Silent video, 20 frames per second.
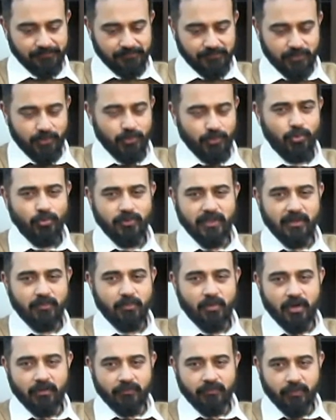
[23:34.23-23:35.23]
You do that
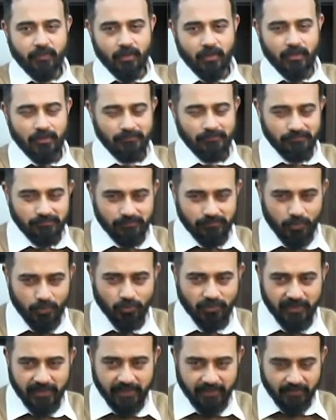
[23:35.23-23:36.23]
work for
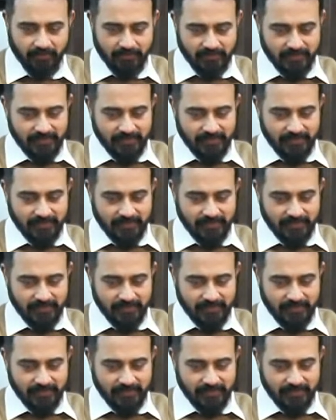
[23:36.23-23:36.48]
2-3 years.